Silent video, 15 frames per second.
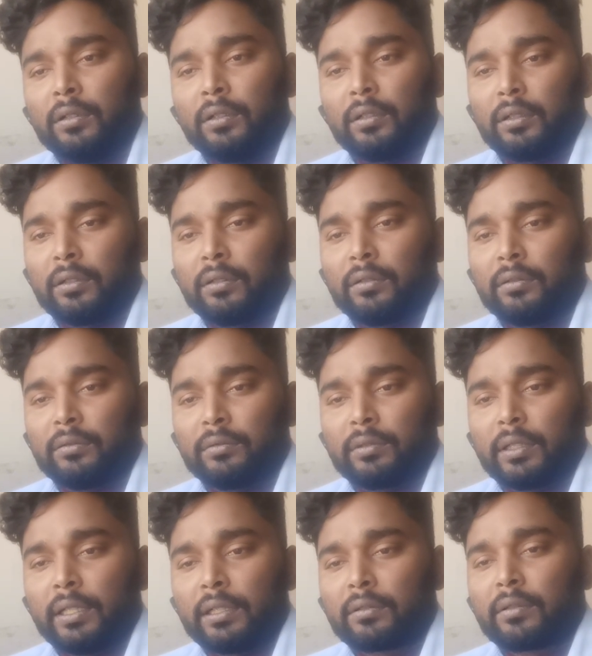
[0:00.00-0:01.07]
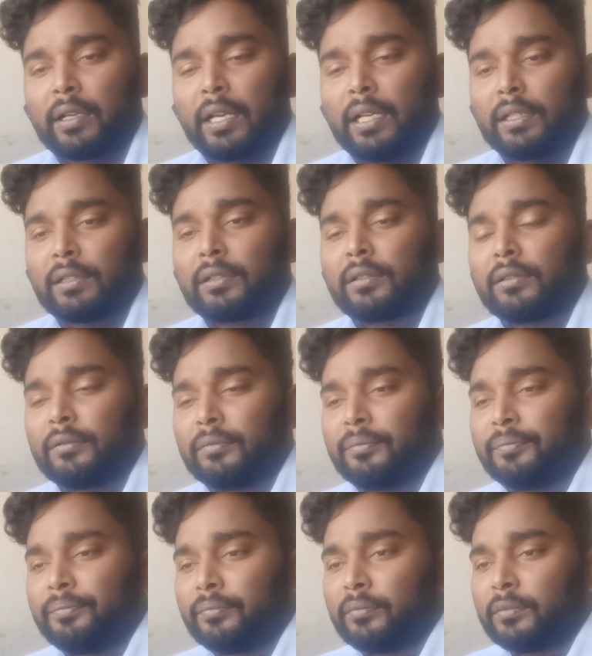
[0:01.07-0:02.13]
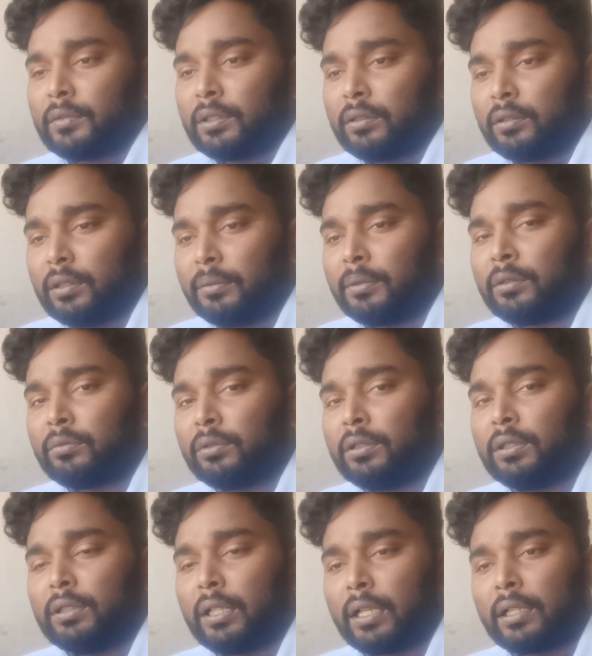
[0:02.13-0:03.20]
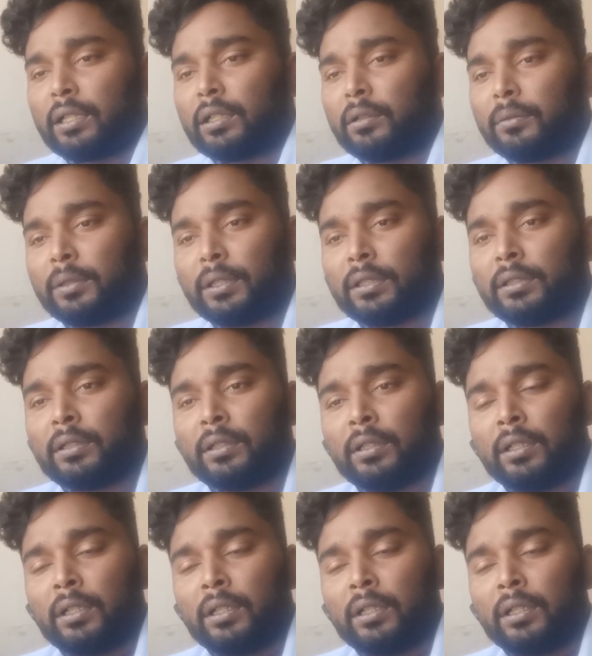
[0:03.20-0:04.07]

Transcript: or RAID crash. Even we are recovering